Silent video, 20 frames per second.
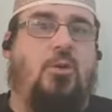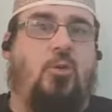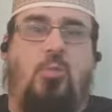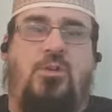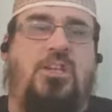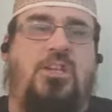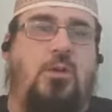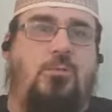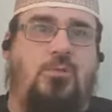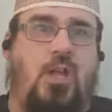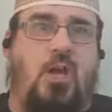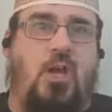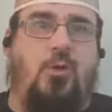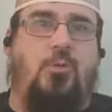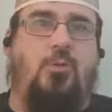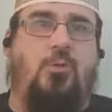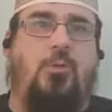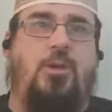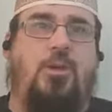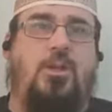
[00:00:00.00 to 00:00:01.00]
We don't
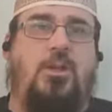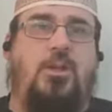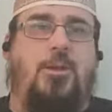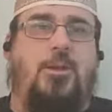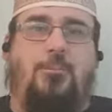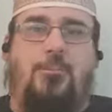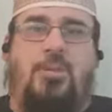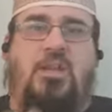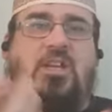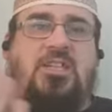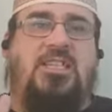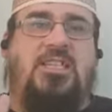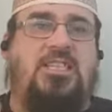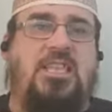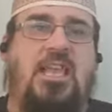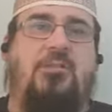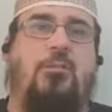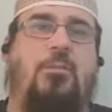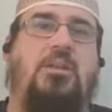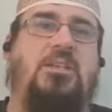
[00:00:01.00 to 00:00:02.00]
know because it's
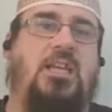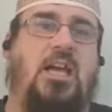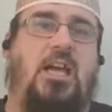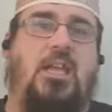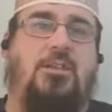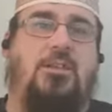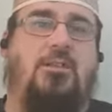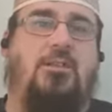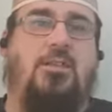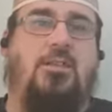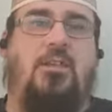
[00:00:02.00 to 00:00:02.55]
never been done.